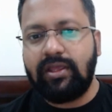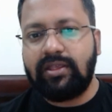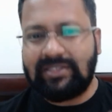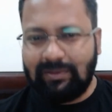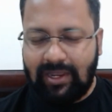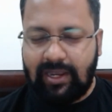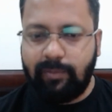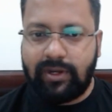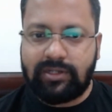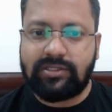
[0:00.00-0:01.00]
Some
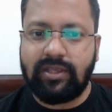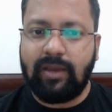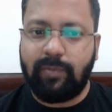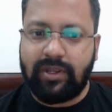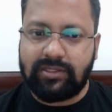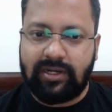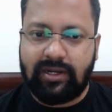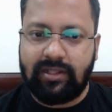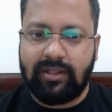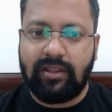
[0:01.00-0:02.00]
elements are present
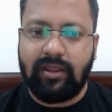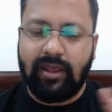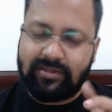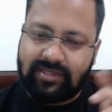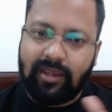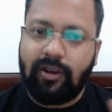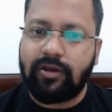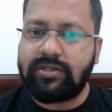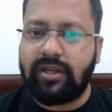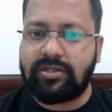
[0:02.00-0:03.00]
in a single
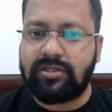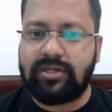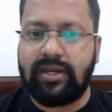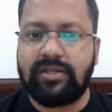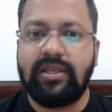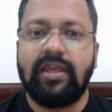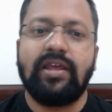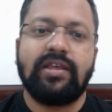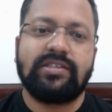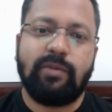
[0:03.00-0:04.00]
oxidation states.
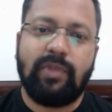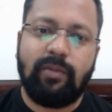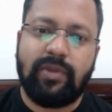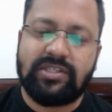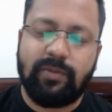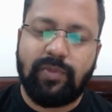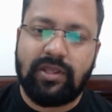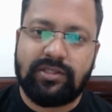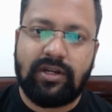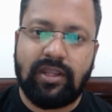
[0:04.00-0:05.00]
Some elements are
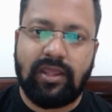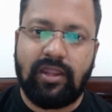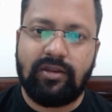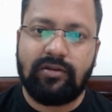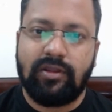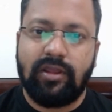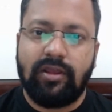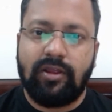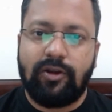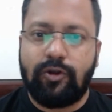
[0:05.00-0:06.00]
present in
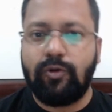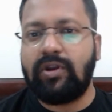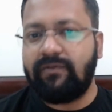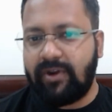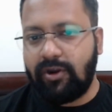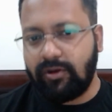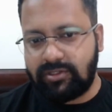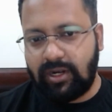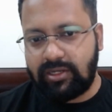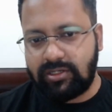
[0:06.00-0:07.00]
two different
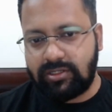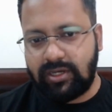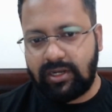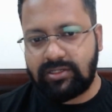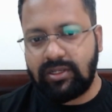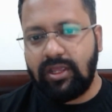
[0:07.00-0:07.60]
oxidation states.